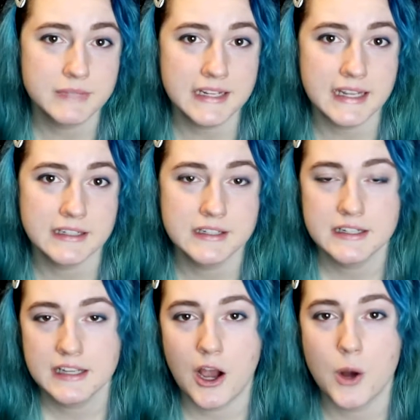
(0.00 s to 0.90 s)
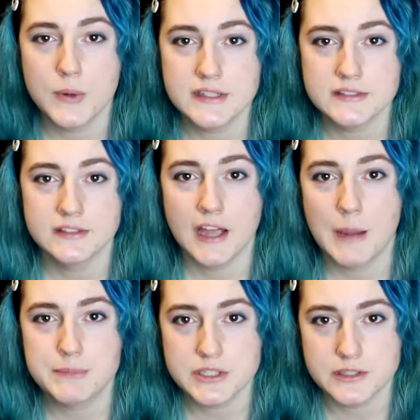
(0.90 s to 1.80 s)
Again, always
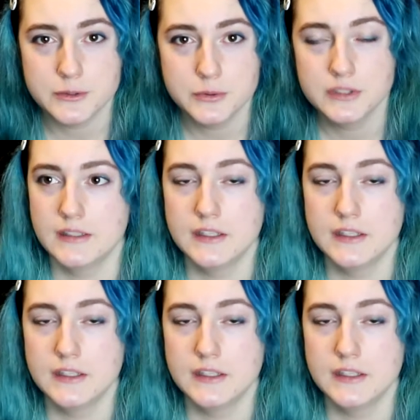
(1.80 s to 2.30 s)
up to you.